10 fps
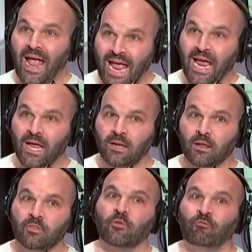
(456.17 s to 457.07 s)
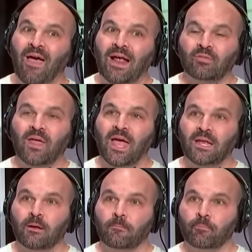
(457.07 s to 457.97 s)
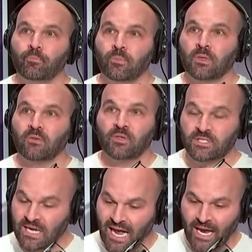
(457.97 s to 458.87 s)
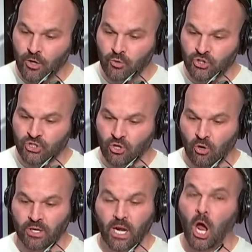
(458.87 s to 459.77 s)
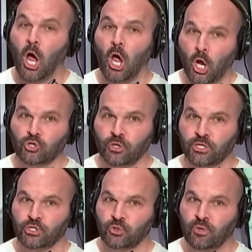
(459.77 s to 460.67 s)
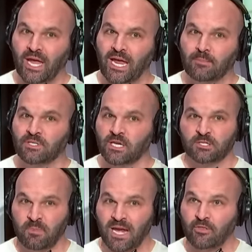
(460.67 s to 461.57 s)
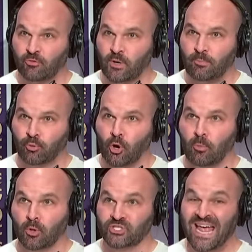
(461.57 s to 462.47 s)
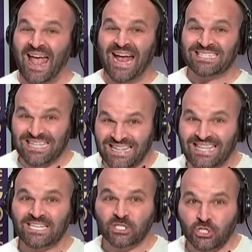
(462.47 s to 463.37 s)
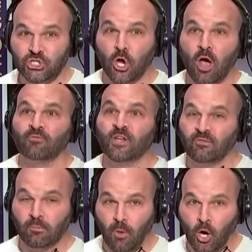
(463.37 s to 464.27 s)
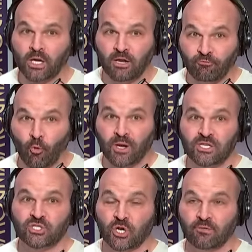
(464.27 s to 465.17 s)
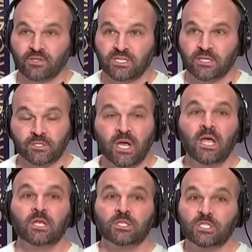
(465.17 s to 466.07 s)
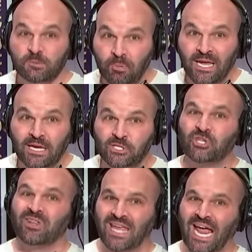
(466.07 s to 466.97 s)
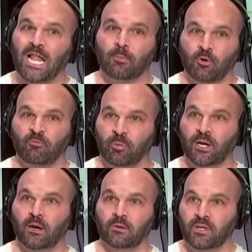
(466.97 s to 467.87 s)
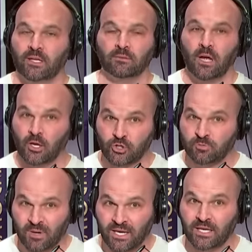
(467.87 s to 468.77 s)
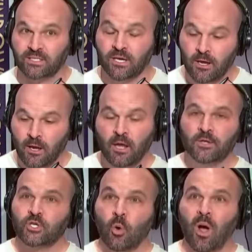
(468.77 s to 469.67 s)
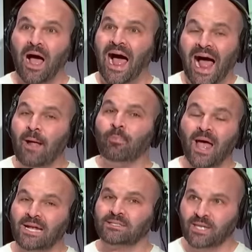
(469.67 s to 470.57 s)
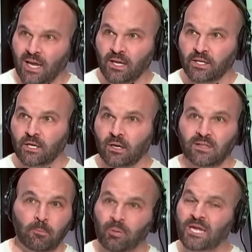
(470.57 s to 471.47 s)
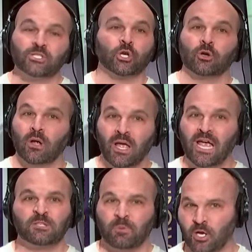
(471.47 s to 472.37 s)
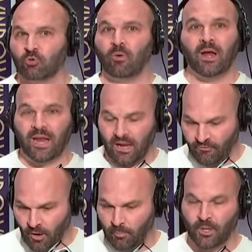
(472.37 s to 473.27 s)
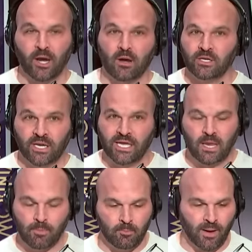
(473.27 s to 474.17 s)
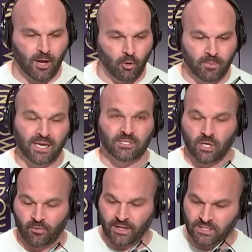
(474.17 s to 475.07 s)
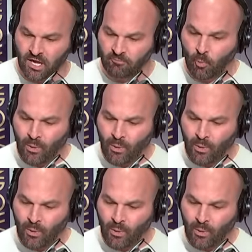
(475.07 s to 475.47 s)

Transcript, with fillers: And the fact that this guy who started 102 games and has made 3 Pro Bowls has this soft of a market for his services speaks to the caliber of player that Andrus Peat is. So I'm not telling you that Peat has been a great NFL player and you need to keep him by all means and all that stuff.